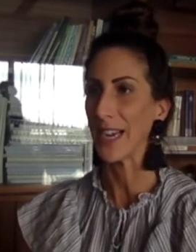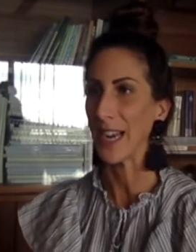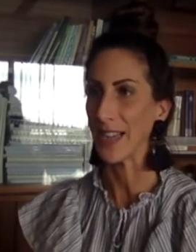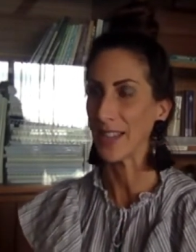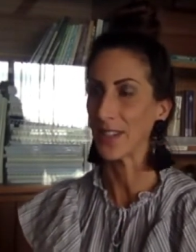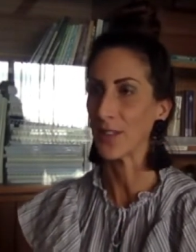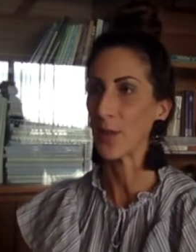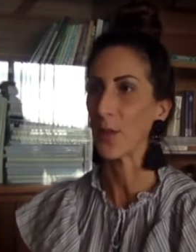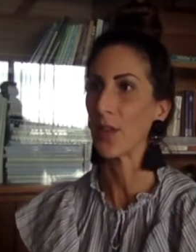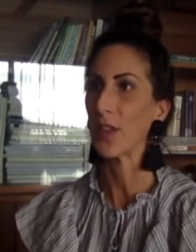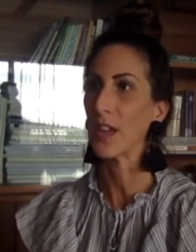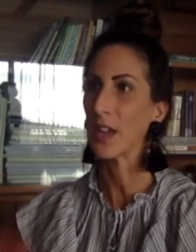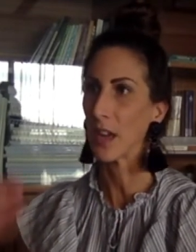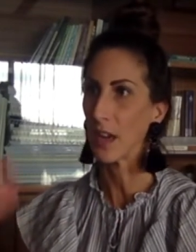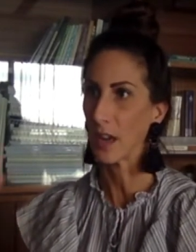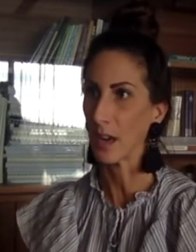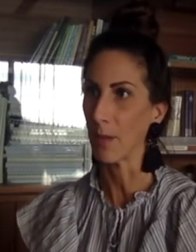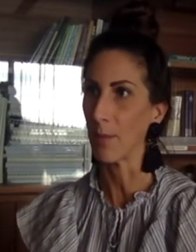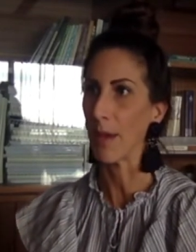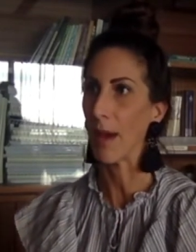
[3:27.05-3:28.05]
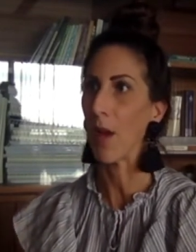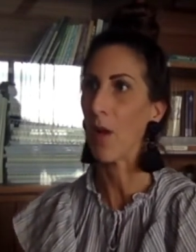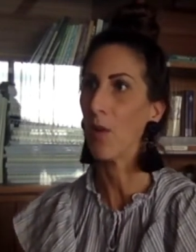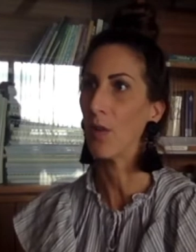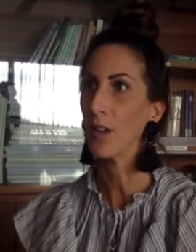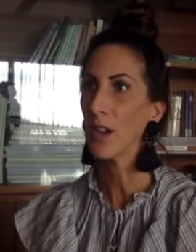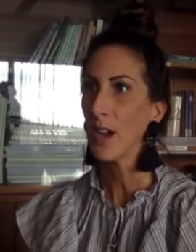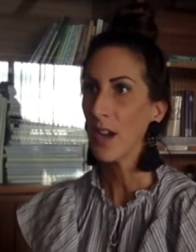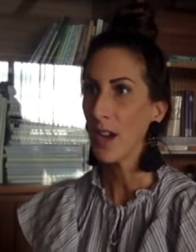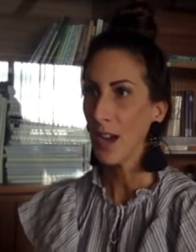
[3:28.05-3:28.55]
And so, thinking
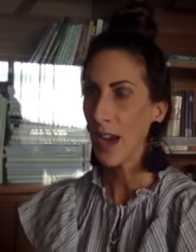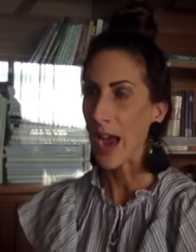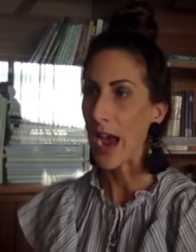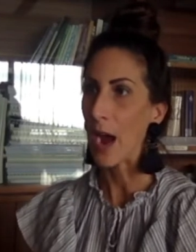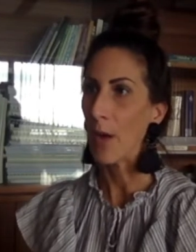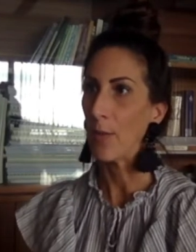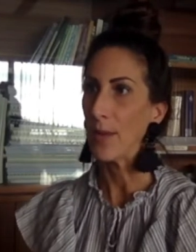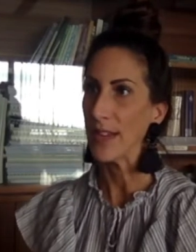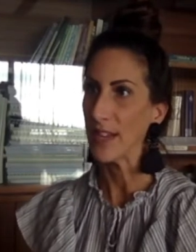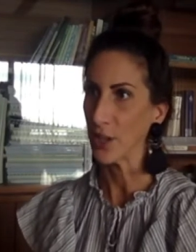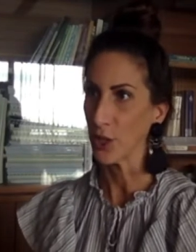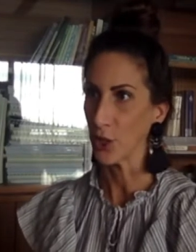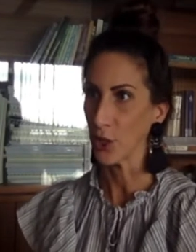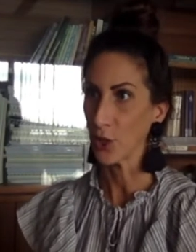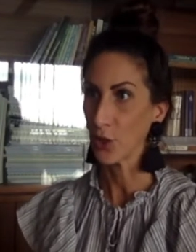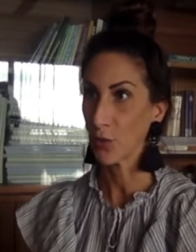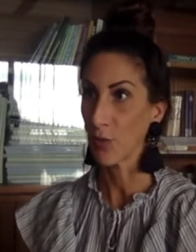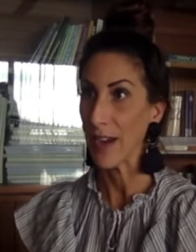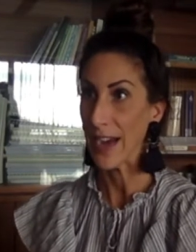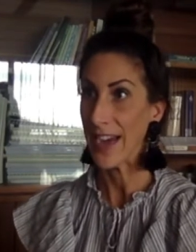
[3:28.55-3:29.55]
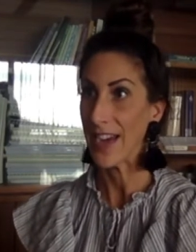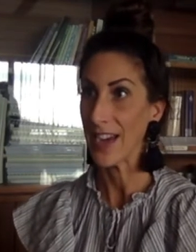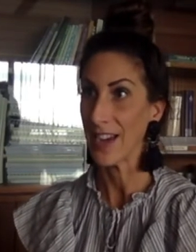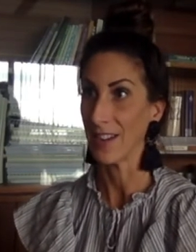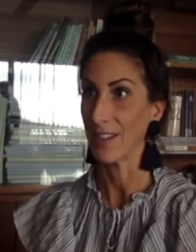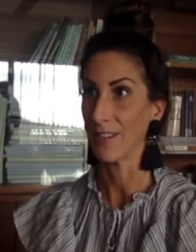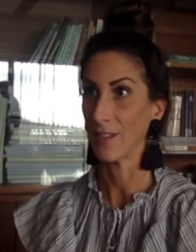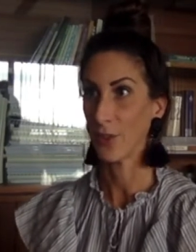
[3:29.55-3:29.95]
about how we can train